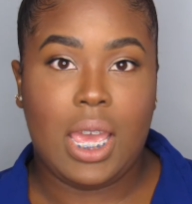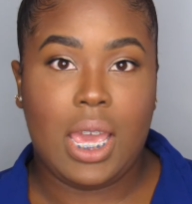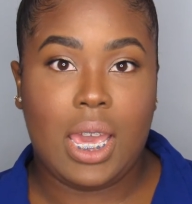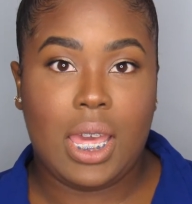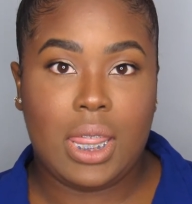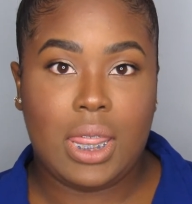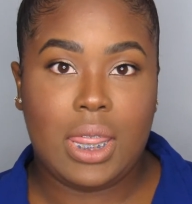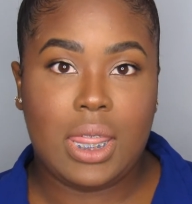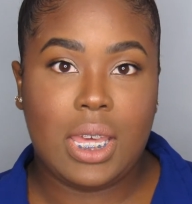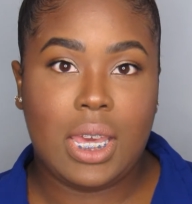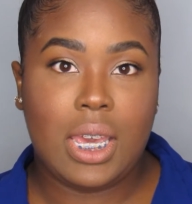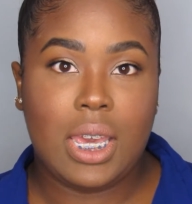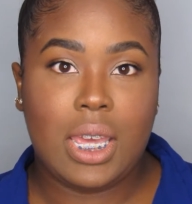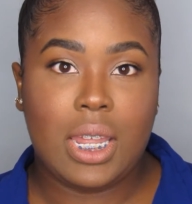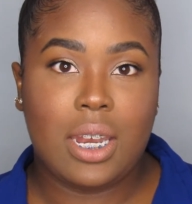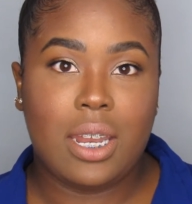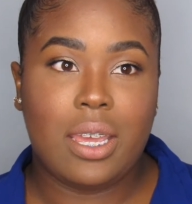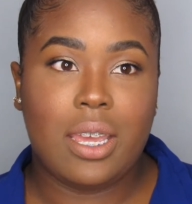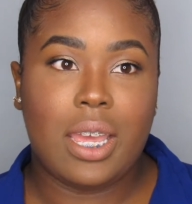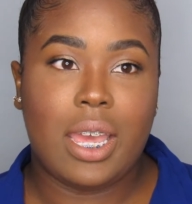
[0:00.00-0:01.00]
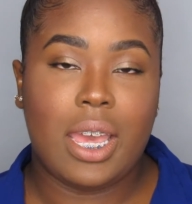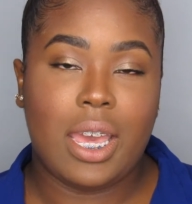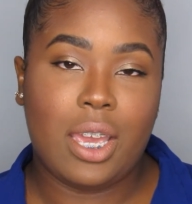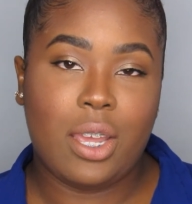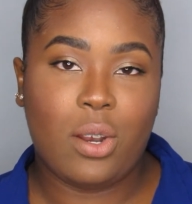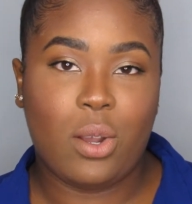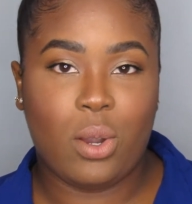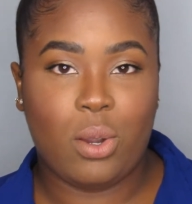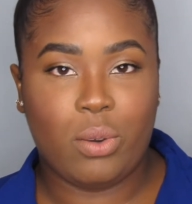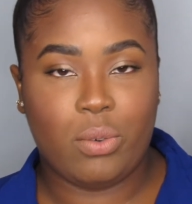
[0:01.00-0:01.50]
and then
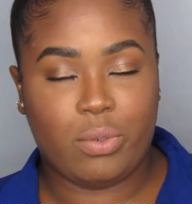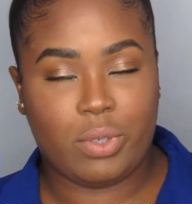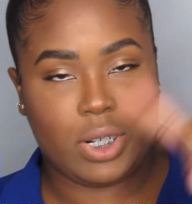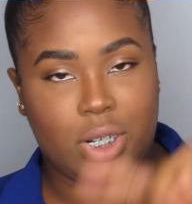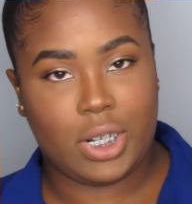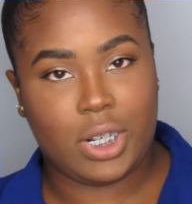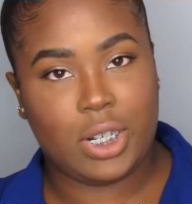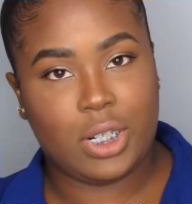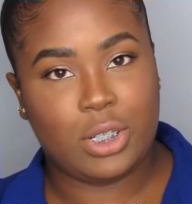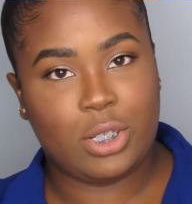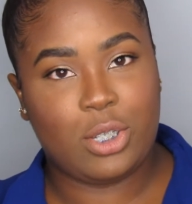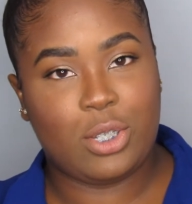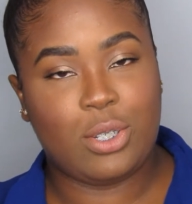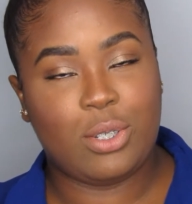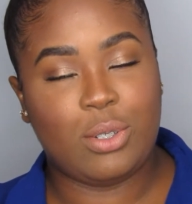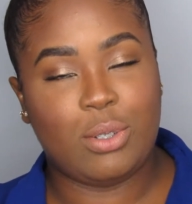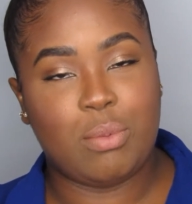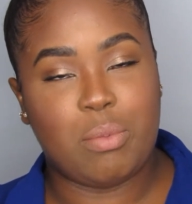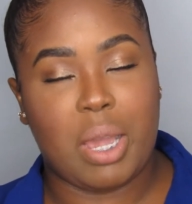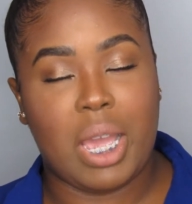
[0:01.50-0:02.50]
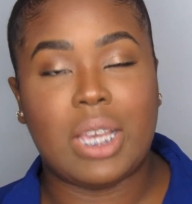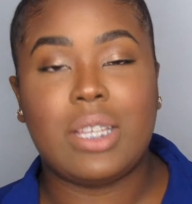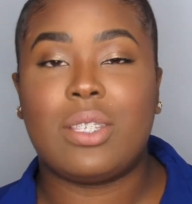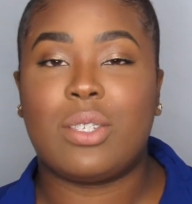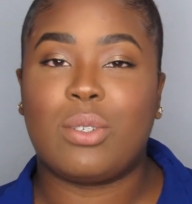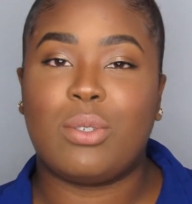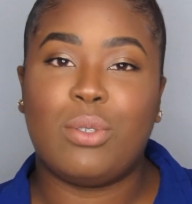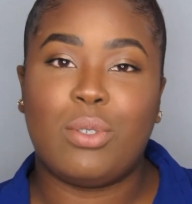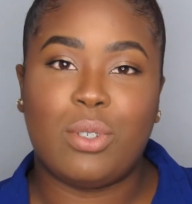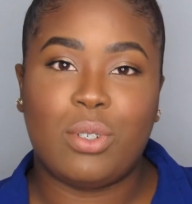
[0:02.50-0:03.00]
head over to my
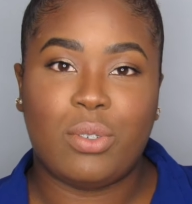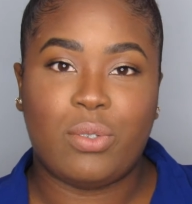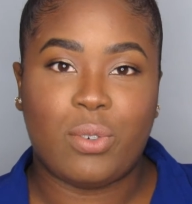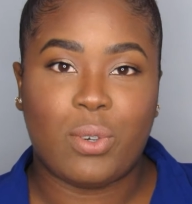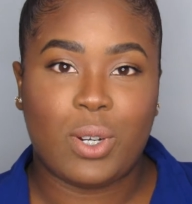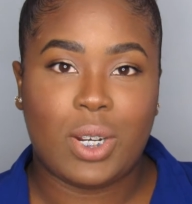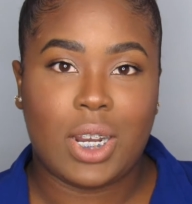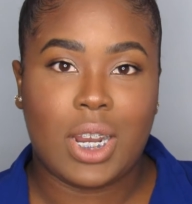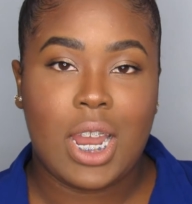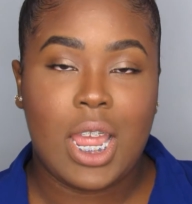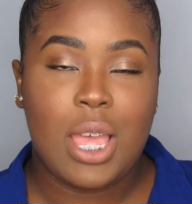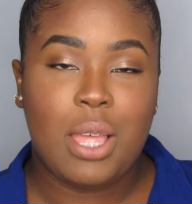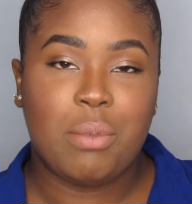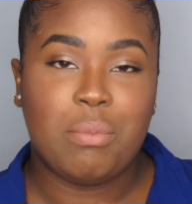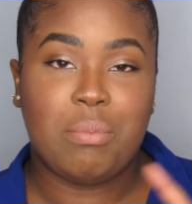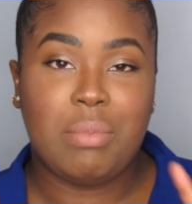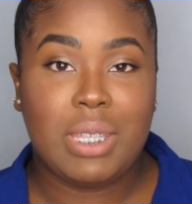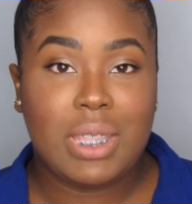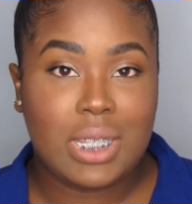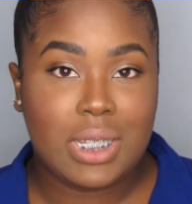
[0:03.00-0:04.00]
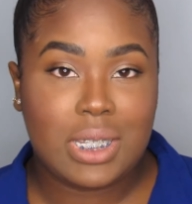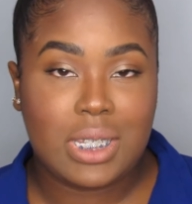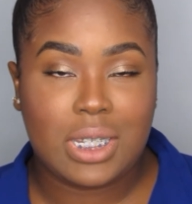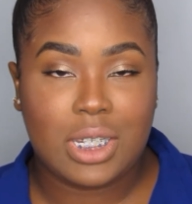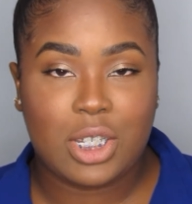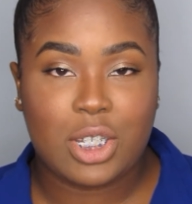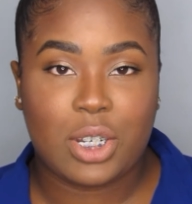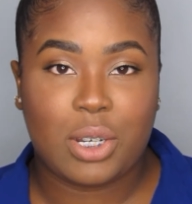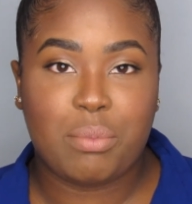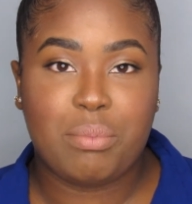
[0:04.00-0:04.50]
school for Meet the
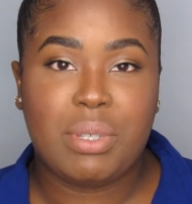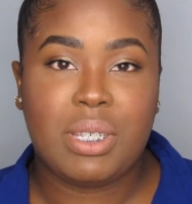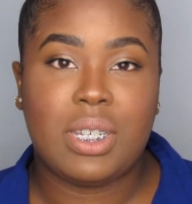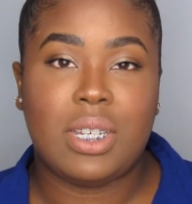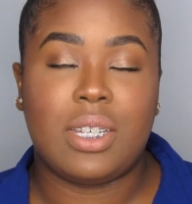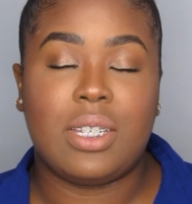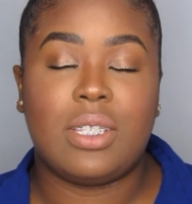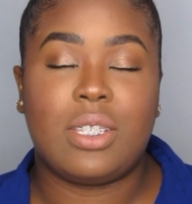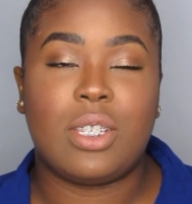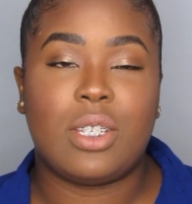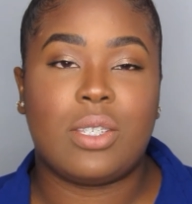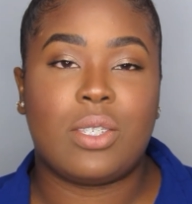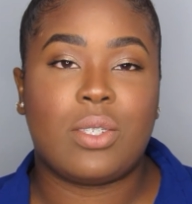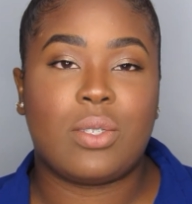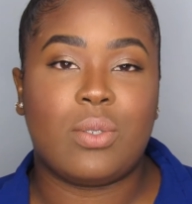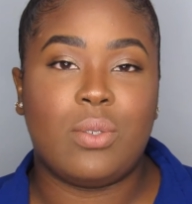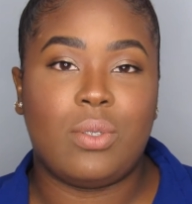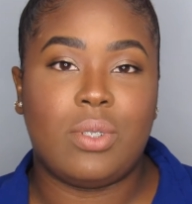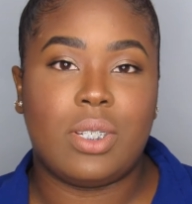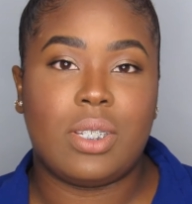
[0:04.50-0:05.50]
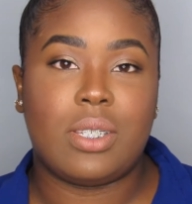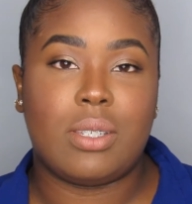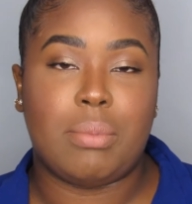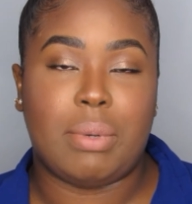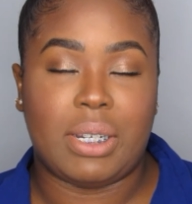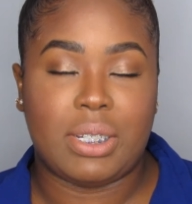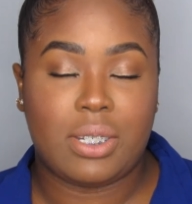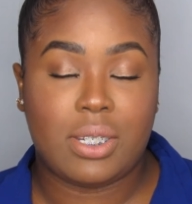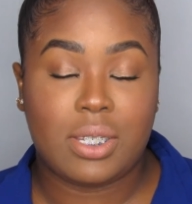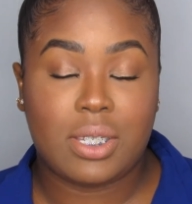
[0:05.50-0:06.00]
Teacher because school is
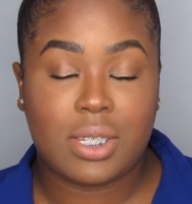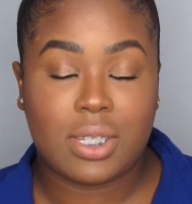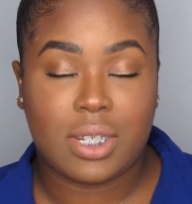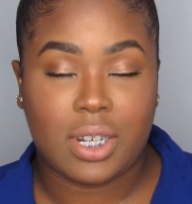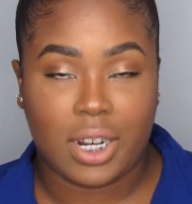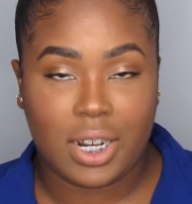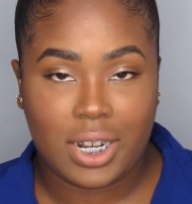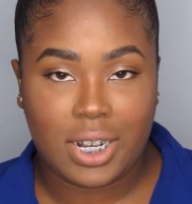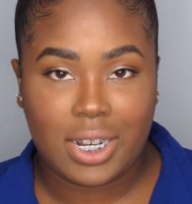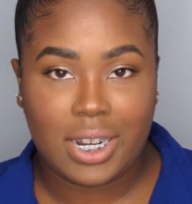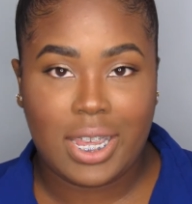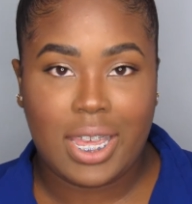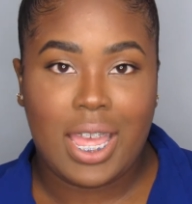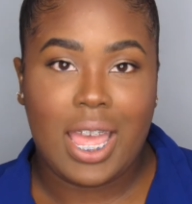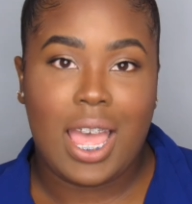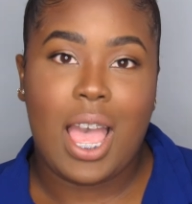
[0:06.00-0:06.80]
about to start.